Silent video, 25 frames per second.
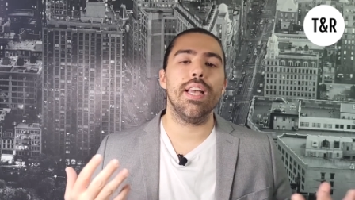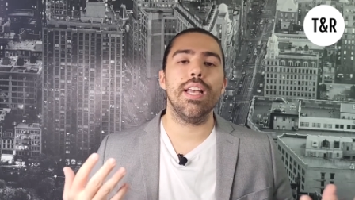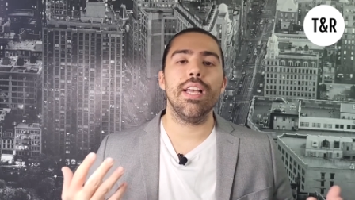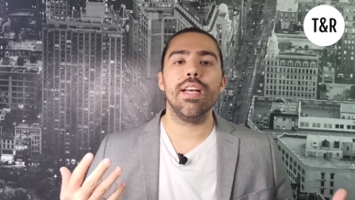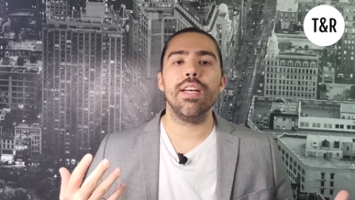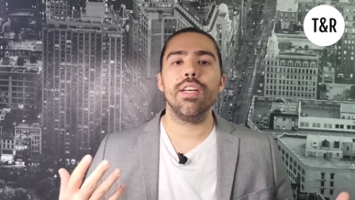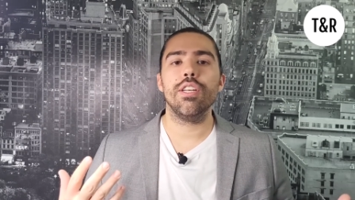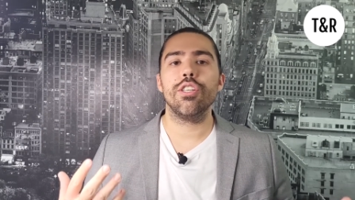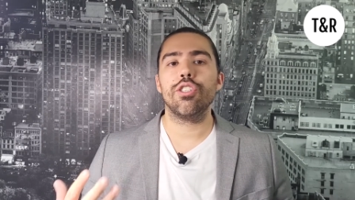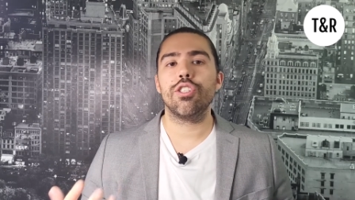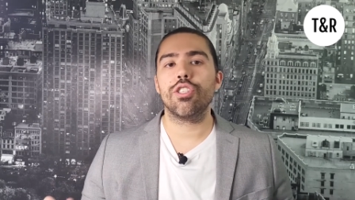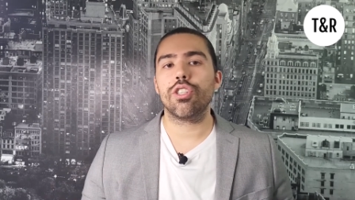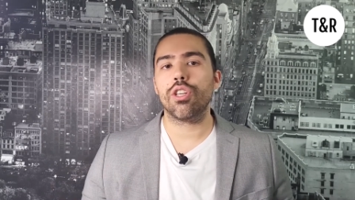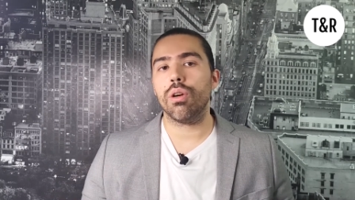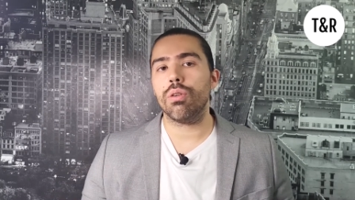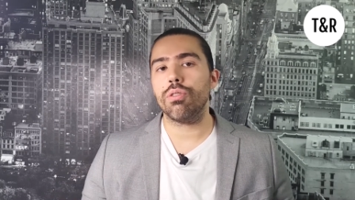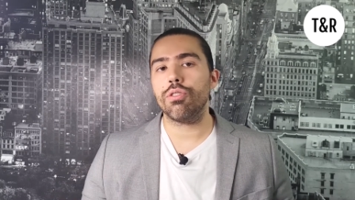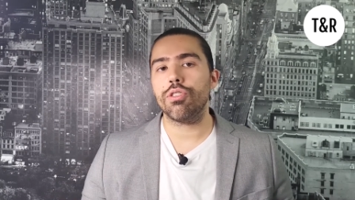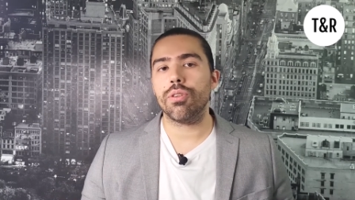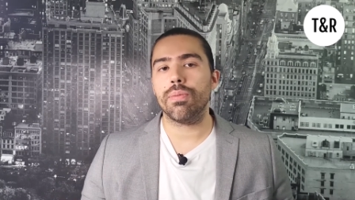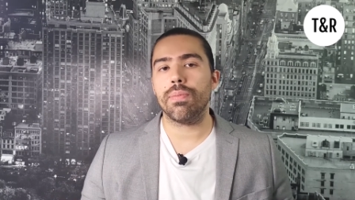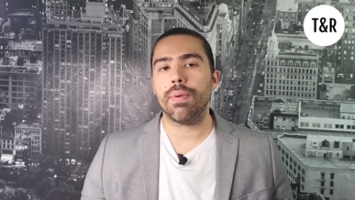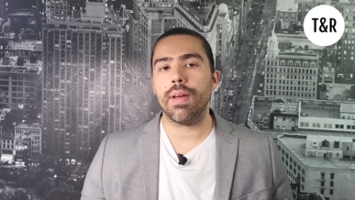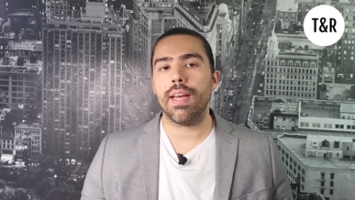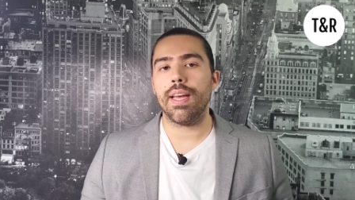
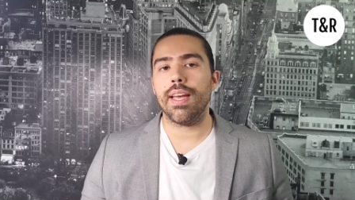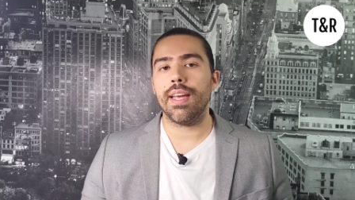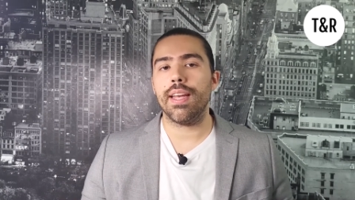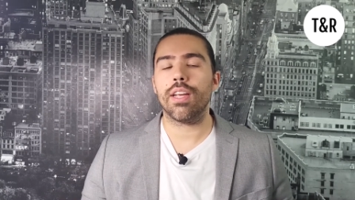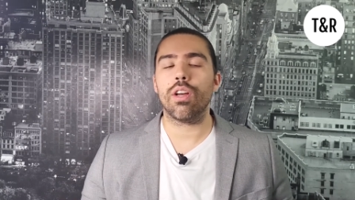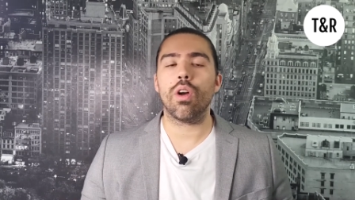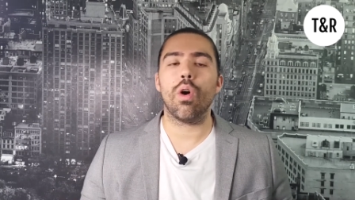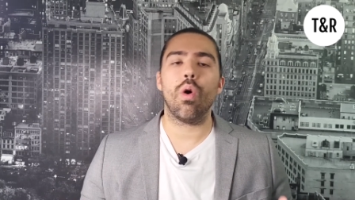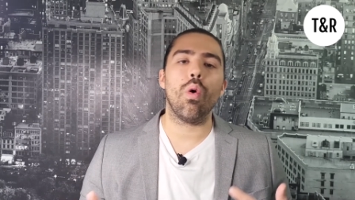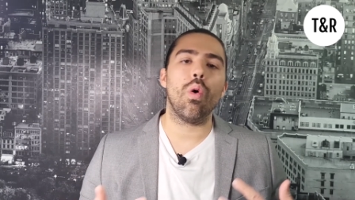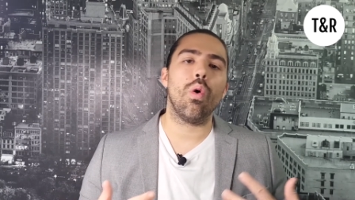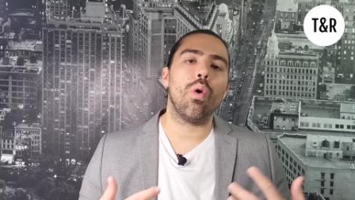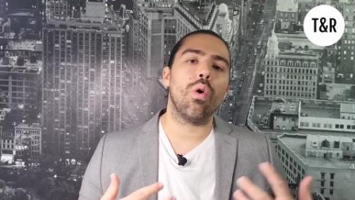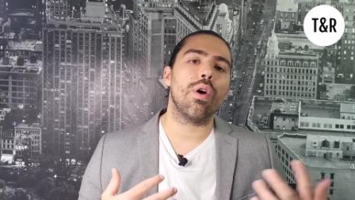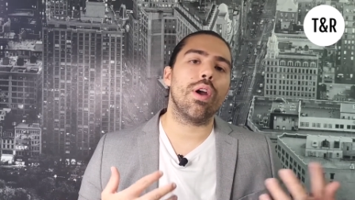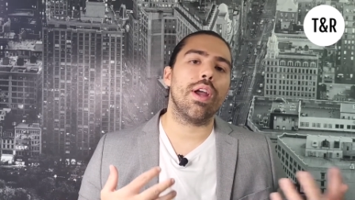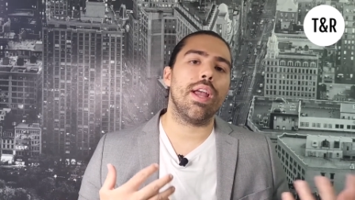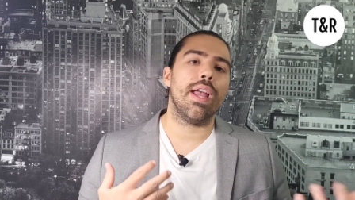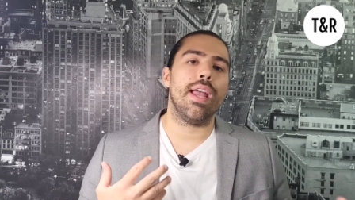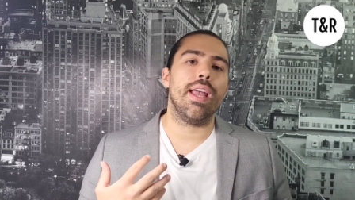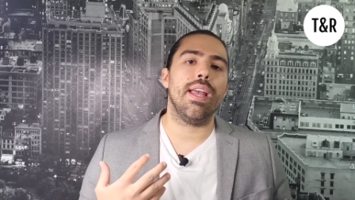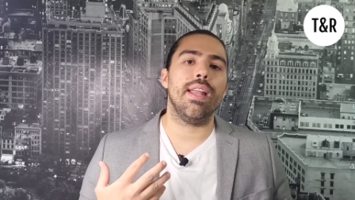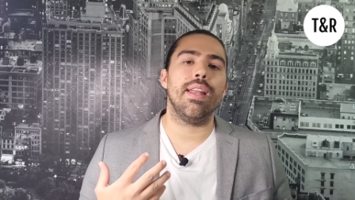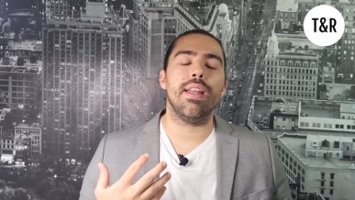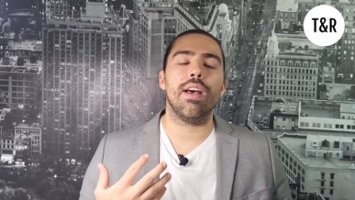Scotiabank or
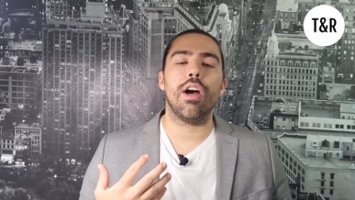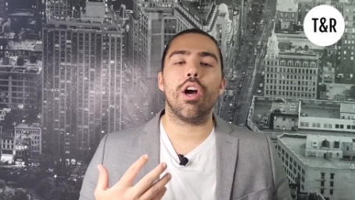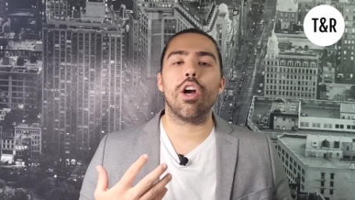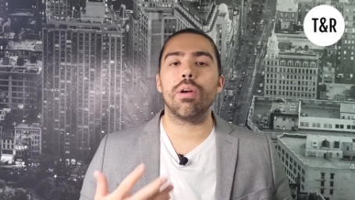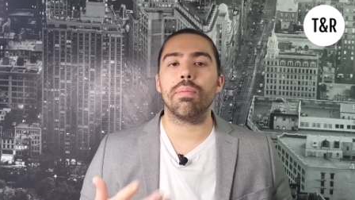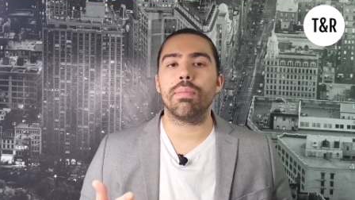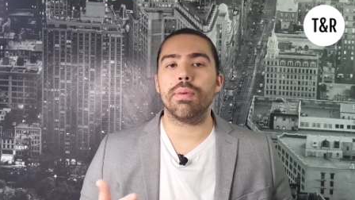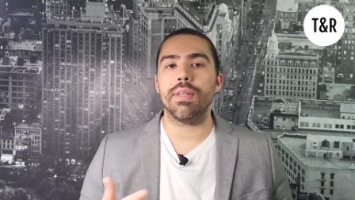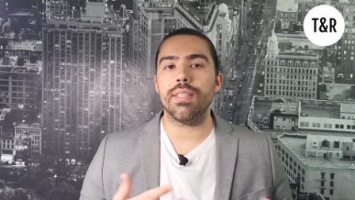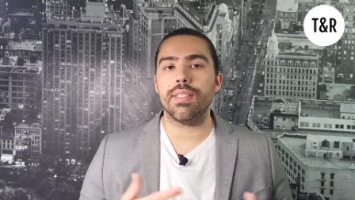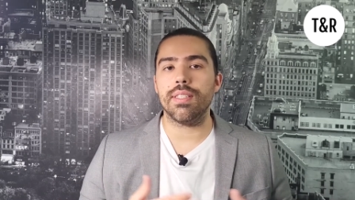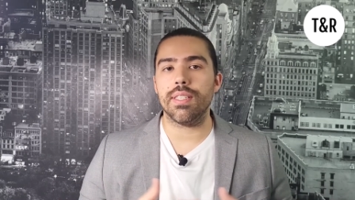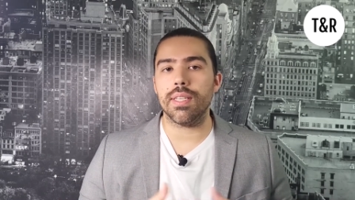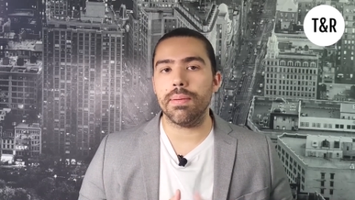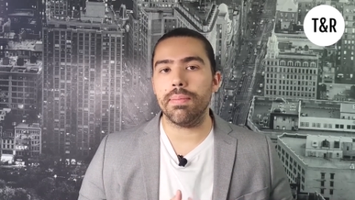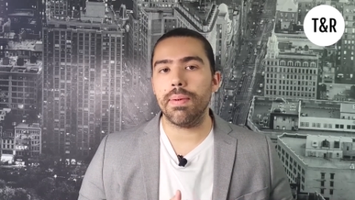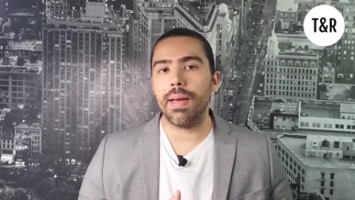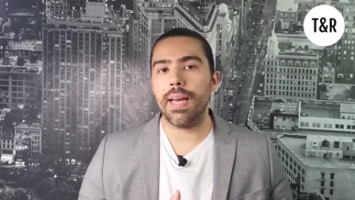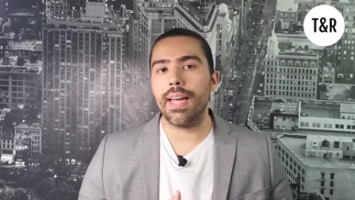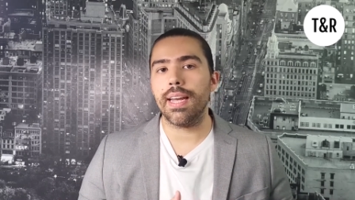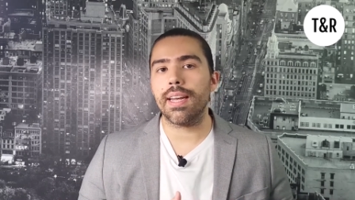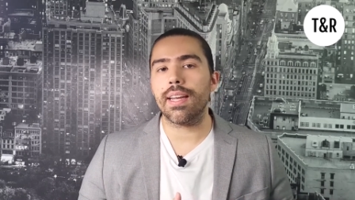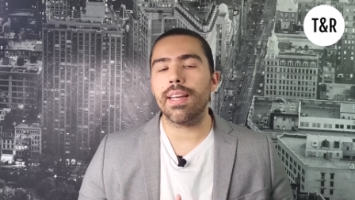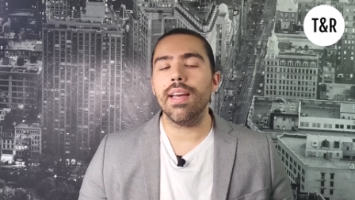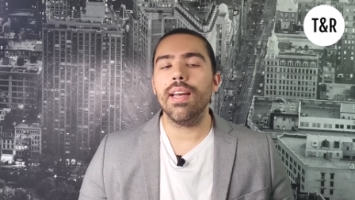an RBC bank,